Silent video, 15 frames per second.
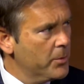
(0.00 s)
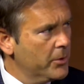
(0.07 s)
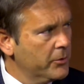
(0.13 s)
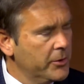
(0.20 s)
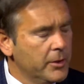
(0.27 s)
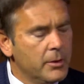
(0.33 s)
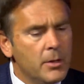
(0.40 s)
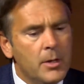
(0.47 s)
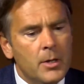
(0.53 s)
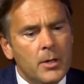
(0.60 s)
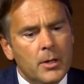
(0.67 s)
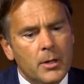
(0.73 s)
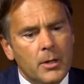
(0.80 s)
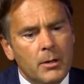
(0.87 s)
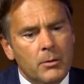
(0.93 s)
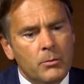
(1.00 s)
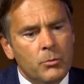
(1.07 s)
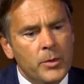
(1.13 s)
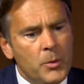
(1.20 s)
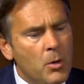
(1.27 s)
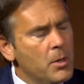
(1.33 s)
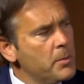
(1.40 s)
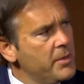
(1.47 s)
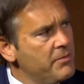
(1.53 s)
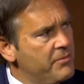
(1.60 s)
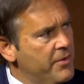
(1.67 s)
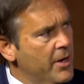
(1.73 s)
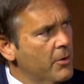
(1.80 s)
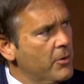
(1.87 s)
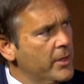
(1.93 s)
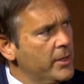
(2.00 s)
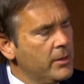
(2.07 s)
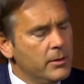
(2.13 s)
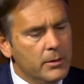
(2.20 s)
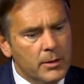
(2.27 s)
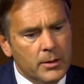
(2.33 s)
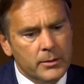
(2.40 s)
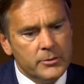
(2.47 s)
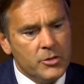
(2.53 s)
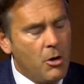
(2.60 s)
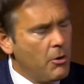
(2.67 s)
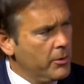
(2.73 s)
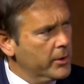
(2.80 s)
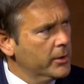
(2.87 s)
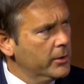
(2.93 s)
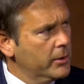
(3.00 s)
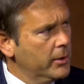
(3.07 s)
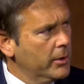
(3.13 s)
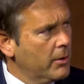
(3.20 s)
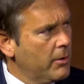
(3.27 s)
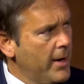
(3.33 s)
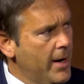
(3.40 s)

billion, we want to be very targeted in our